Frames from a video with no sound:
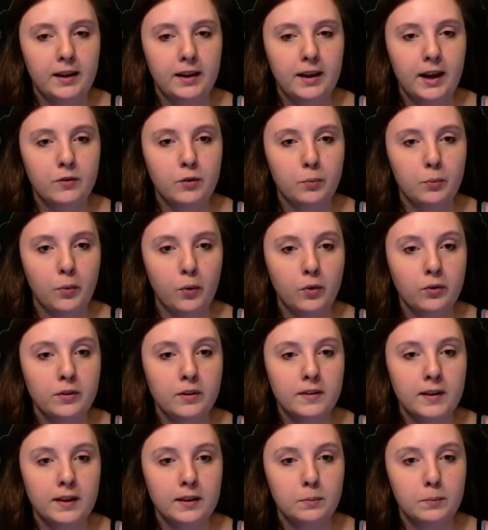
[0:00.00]
have a mod
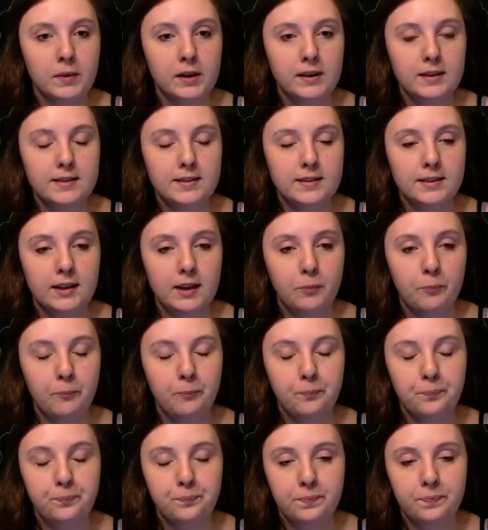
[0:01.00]
that makes the
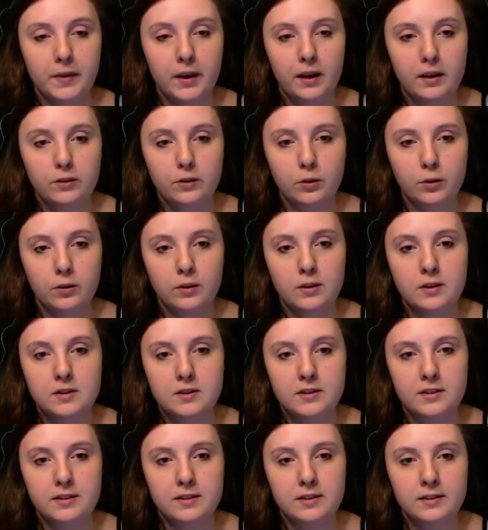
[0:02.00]
toddlers
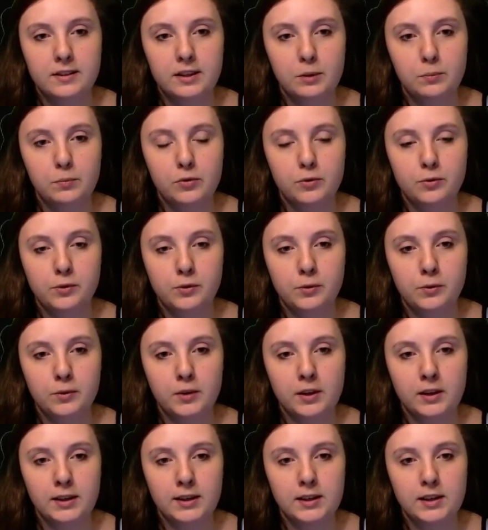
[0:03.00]
sleep through the
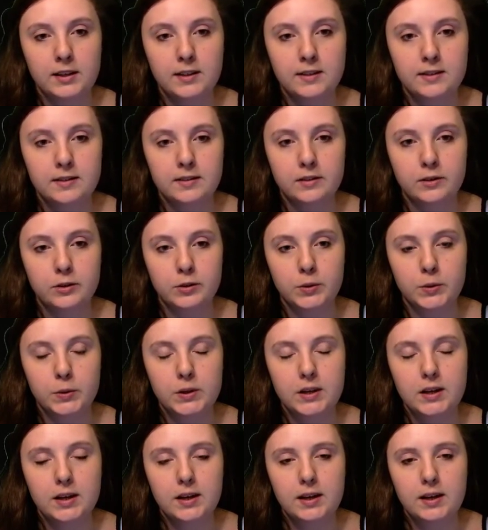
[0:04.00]
night, so
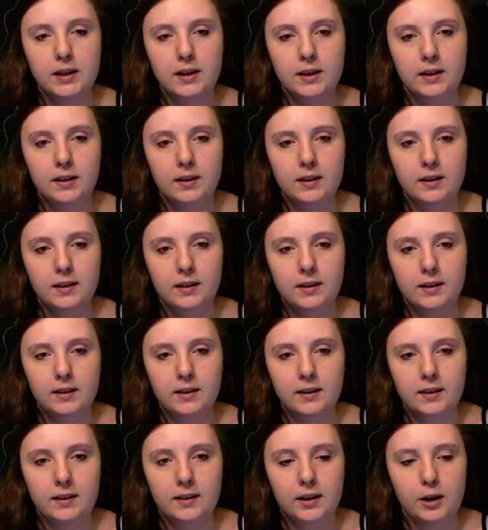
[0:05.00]

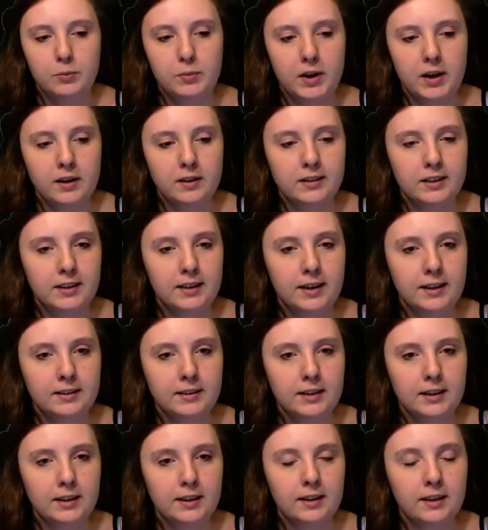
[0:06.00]
apparently that
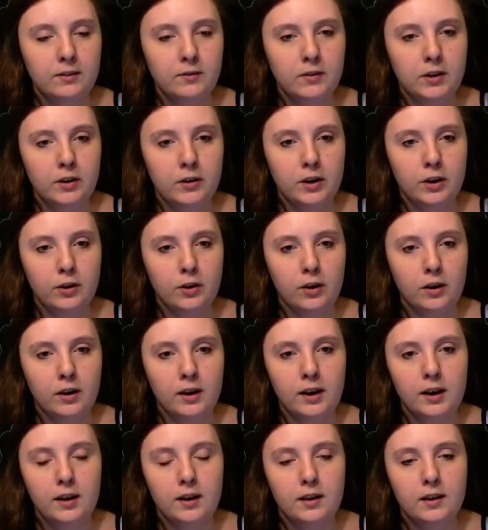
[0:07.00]
kicked in very
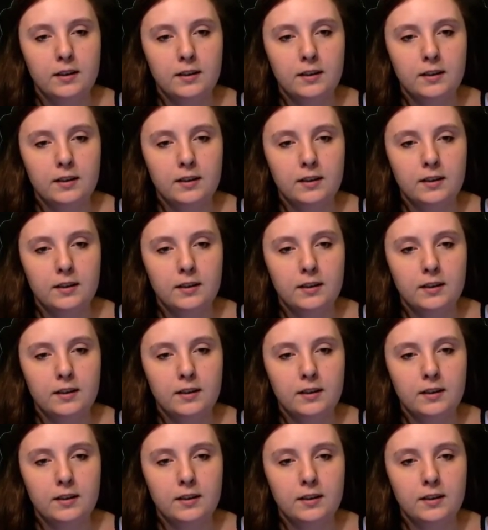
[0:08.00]
early.